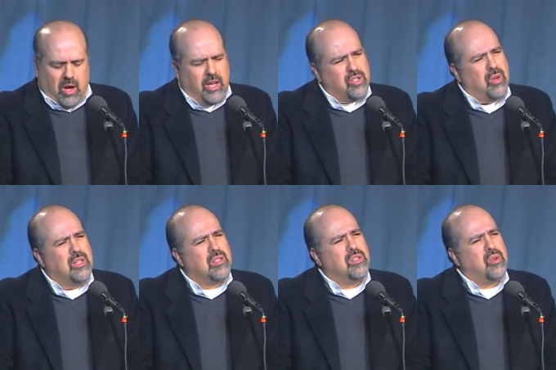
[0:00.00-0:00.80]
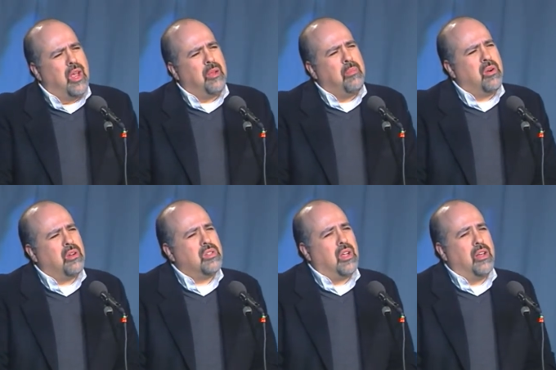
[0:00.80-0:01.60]
I traced the track
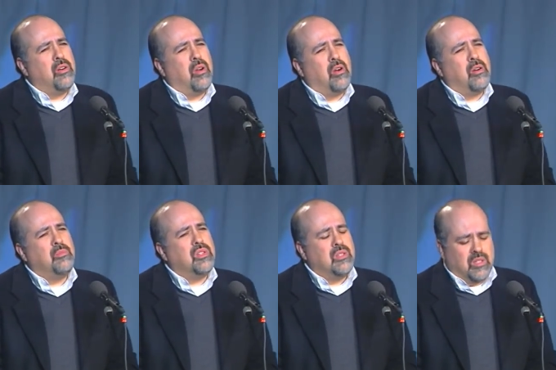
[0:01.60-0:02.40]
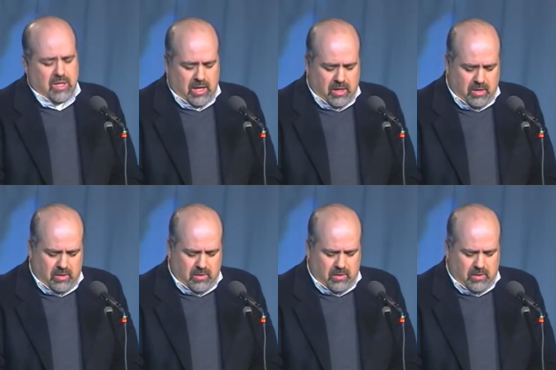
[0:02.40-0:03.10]
marks on her arms instead,